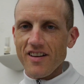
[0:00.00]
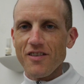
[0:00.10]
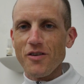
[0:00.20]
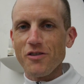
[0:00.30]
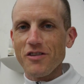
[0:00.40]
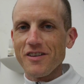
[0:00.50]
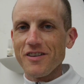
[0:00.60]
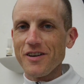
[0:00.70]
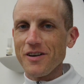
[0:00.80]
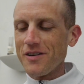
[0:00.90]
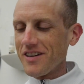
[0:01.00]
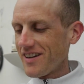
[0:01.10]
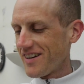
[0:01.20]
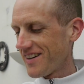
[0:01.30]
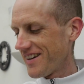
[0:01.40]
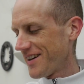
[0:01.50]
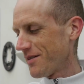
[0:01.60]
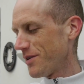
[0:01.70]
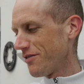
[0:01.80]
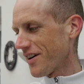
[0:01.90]
you're always trying to go
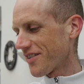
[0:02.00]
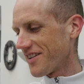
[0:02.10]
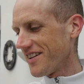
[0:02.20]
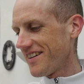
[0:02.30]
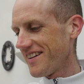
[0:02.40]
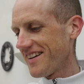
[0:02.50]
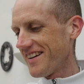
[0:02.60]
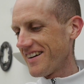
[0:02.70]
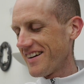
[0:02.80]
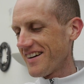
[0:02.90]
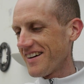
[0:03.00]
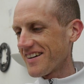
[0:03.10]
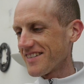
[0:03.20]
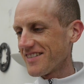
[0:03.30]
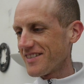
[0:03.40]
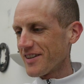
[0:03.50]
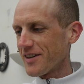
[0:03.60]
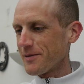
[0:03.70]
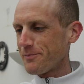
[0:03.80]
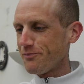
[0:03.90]
a bit faster, and
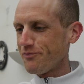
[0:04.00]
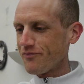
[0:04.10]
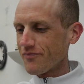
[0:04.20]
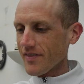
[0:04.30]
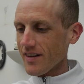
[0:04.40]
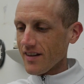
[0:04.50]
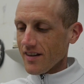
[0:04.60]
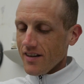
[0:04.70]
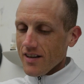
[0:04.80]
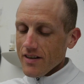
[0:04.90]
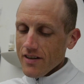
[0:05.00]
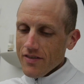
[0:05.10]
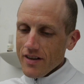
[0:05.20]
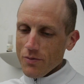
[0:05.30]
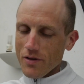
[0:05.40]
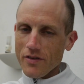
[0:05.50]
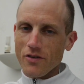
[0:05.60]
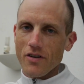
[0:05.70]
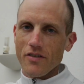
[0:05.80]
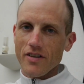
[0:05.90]
that's one of the
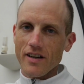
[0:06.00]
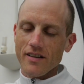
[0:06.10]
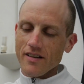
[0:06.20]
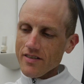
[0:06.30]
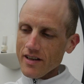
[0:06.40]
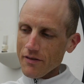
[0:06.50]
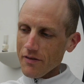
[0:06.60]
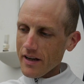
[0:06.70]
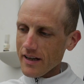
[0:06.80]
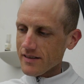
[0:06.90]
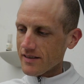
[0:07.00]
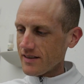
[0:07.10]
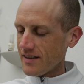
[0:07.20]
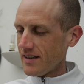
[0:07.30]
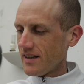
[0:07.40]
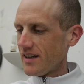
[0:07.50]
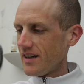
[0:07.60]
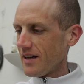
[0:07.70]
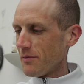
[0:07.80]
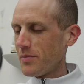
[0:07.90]
joy of cycling, see if you can
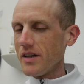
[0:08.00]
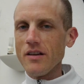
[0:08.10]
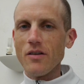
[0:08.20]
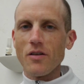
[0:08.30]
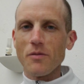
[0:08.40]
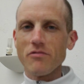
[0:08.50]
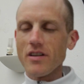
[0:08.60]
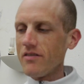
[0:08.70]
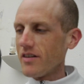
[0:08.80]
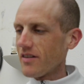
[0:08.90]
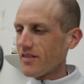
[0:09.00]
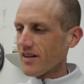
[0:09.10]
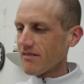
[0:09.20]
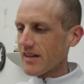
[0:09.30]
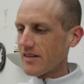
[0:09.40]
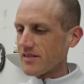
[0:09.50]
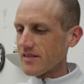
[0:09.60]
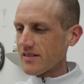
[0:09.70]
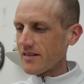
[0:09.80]
beat your previous record.